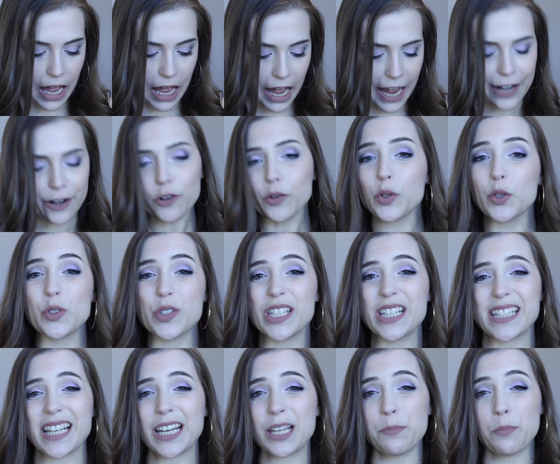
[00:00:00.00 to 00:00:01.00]
I don't use
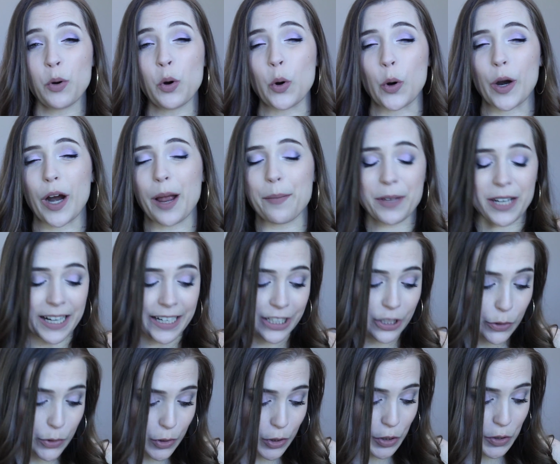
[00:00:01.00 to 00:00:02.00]
these anymore. I mean, I
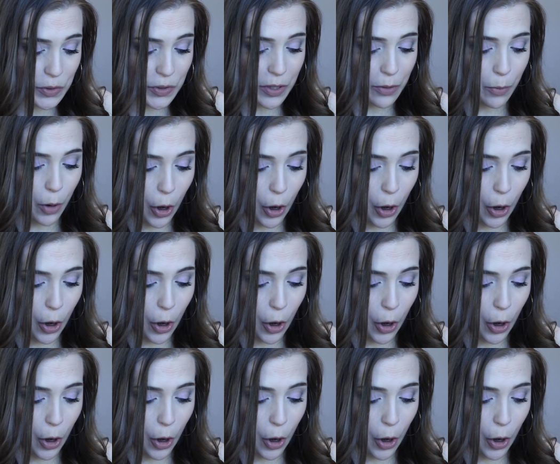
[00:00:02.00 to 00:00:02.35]
used to use them